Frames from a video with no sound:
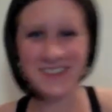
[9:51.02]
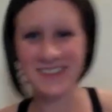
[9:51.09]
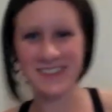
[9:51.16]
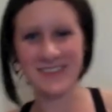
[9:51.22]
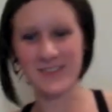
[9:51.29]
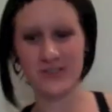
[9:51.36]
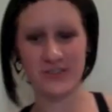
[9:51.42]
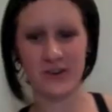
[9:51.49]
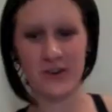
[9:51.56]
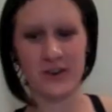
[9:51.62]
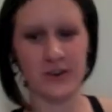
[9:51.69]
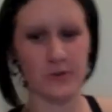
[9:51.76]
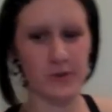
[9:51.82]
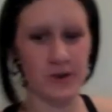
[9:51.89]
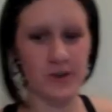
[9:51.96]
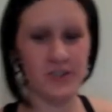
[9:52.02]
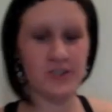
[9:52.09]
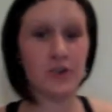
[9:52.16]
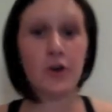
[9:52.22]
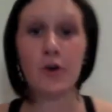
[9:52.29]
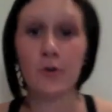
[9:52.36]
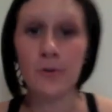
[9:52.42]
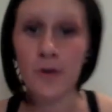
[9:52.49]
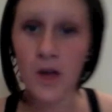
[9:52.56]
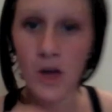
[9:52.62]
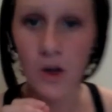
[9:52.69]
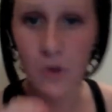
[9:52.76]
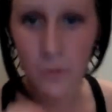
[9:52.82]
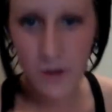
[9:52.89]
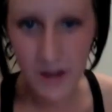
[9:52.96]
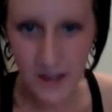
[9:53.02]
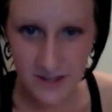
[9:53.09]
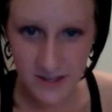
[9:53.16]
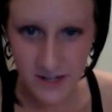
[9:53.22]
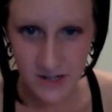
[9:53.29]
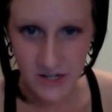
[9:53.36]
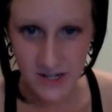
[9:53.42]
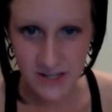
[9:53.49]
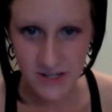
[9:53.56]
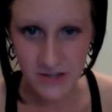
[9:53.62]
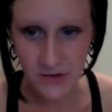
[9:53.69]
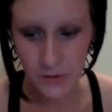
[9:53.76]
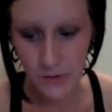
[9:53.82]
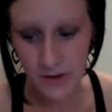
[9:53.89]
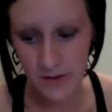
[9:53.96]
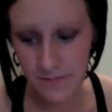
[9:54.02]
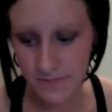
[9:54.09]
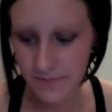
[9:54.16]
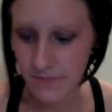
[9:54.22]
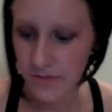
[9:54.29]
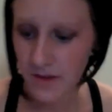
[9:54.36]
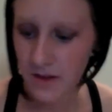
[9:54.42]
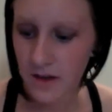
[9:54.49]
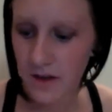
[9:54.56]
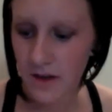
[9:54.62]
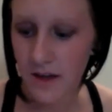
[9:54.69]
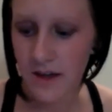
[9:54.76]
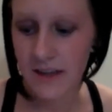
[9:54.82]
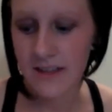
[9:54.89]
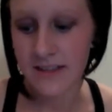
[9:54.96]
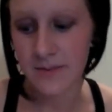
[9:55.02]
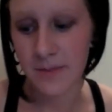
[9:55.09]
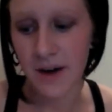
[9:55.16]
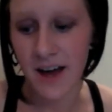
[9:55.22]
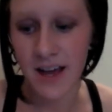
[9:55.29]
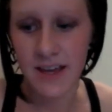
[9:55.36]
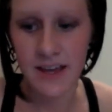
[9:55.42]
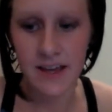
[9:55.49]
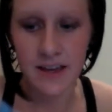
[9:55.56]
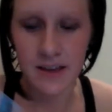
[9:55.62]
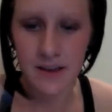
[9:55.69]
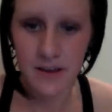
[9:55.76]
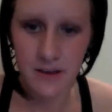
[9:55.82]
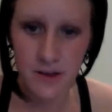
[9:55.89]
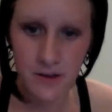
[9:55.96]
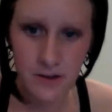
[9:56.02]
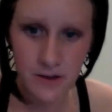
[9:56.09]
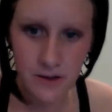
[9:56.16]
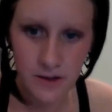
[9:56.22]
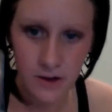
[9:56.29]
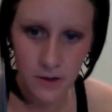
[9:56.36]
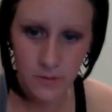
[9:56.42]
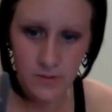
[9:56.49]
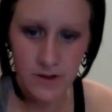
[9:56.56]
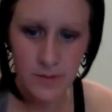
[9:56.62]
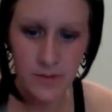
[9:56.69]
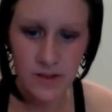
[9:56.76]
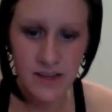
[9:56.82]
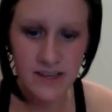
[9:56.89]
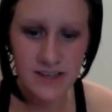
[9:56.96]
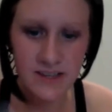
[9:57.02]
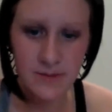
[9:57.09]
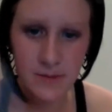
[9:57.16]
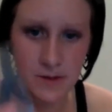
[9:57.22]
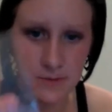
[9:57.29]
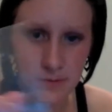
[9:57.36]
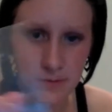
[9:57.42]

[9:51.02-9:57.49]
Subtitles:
those aren't gonna work. So what I suggest doing is buying replacement